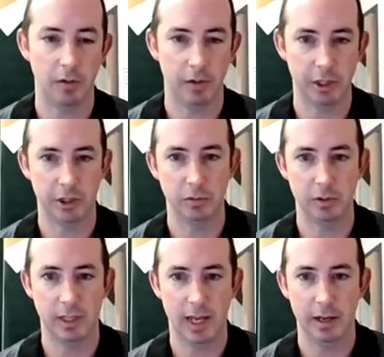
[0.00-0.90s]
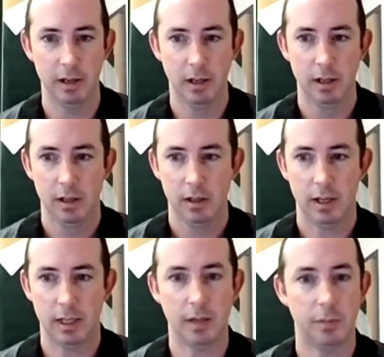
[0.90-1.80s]
issue, is that
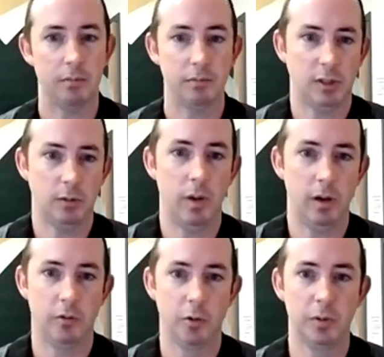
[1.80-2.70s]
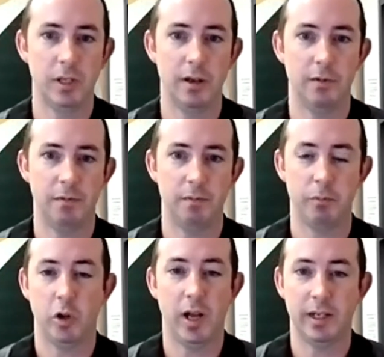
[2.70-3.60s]
some groups have
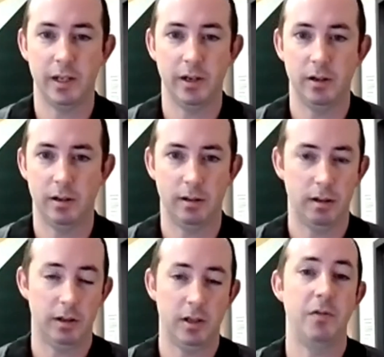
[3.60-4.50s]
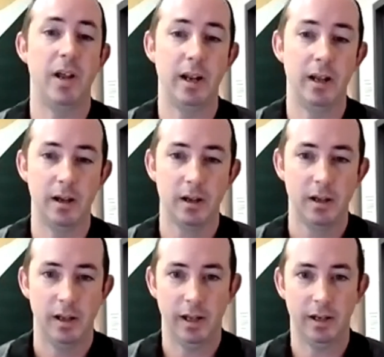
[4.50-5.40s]
collected a ton of data
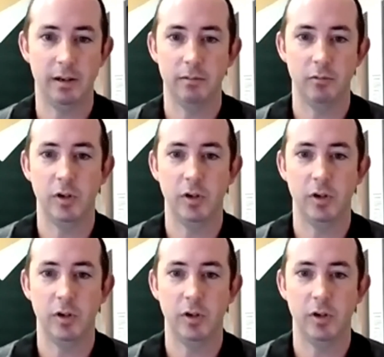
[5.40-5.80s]
and